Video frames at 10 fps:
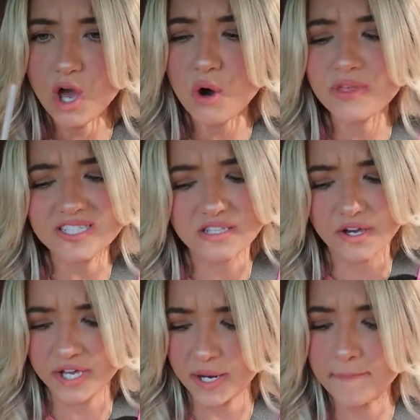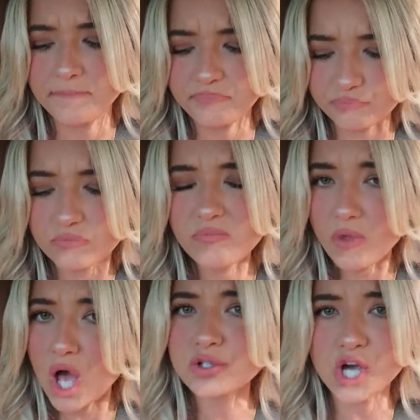Oh, that's good.
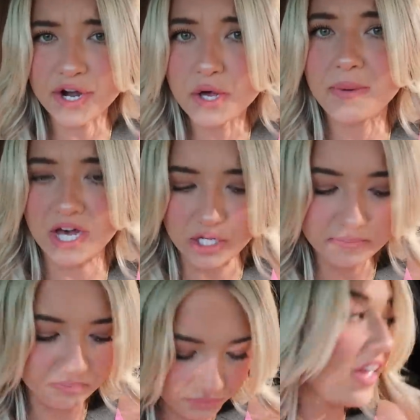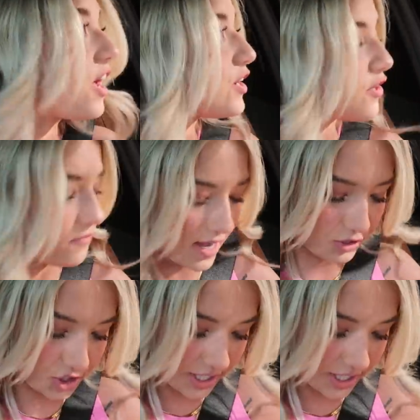Oh, Taco Bell, they got good fountain